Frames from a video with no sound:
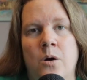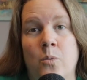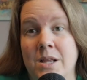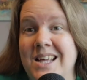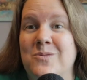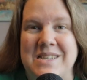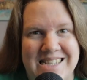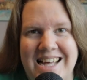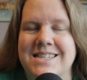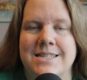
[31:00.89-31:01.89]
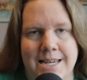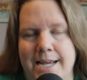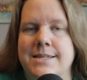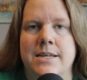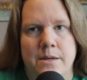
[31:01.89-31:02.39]
Well, it was less than
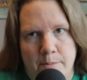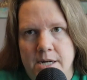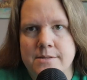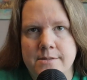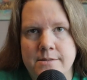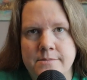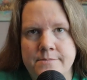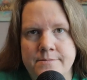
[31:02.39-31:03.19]
18 months.